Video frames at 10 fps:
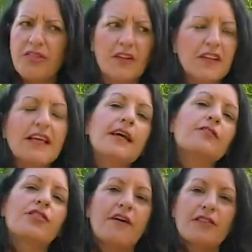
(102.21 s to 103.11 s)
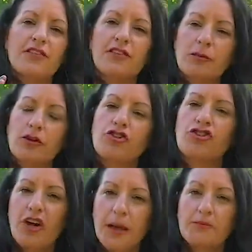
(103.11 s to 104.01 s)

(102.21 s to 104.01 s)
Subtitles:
the leaves have the similar shape